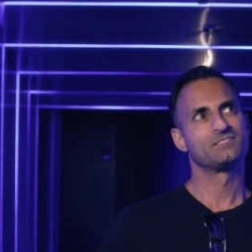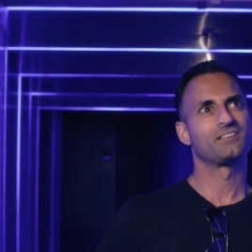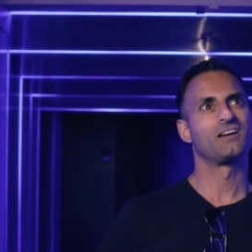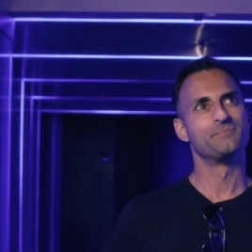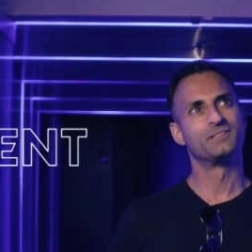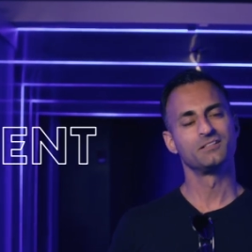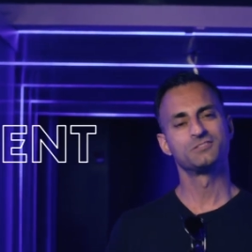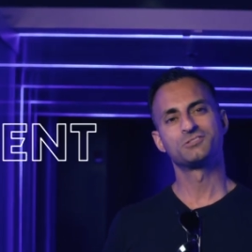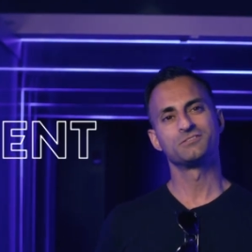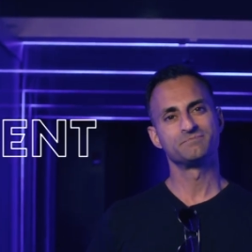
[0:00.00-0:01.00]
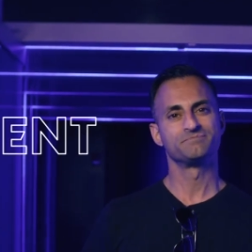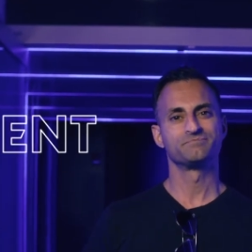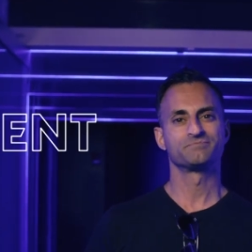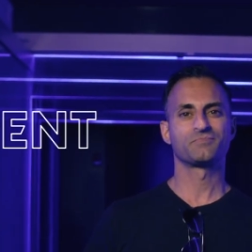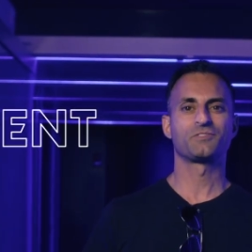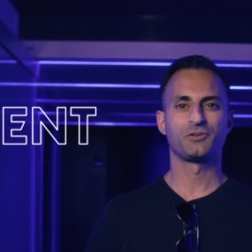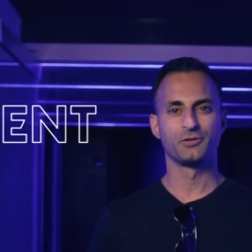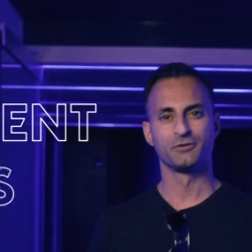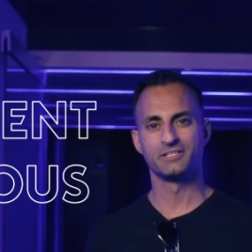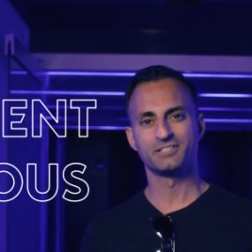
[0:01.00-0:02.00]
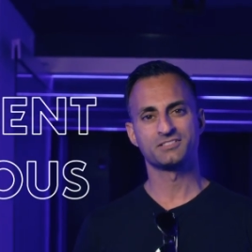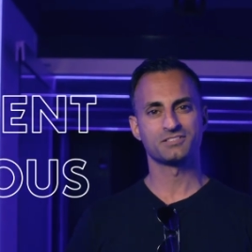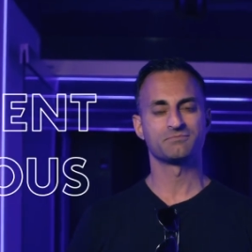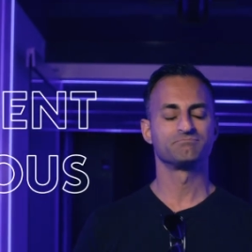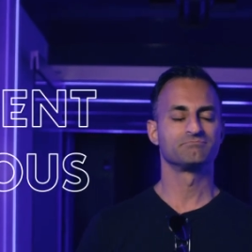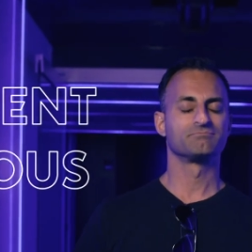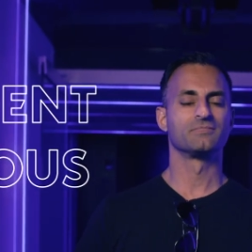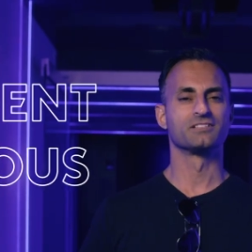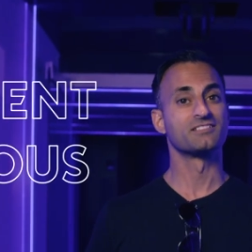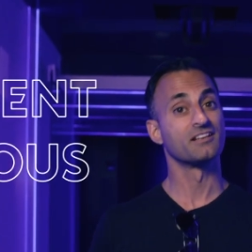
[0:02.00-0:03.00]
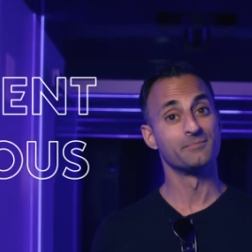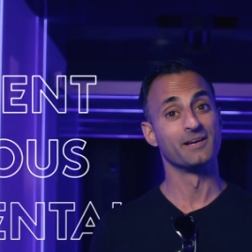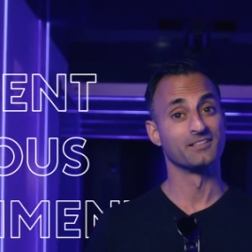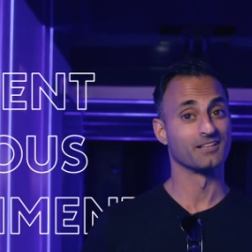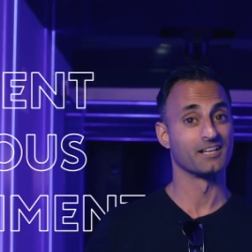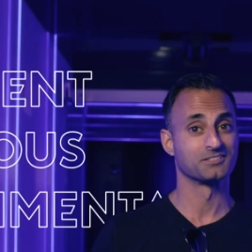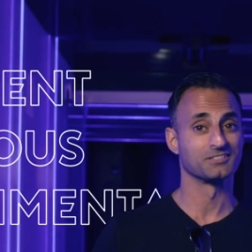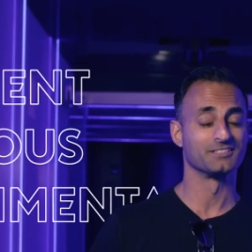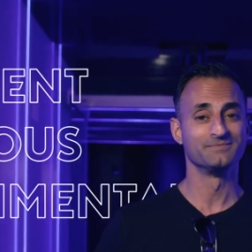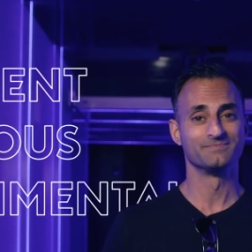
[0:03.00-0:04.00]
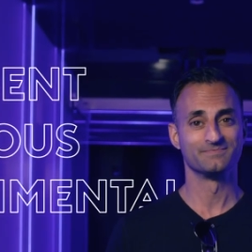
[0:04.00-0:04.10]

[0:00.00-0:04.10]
say I'm diligent, curious, and sentimental, actually.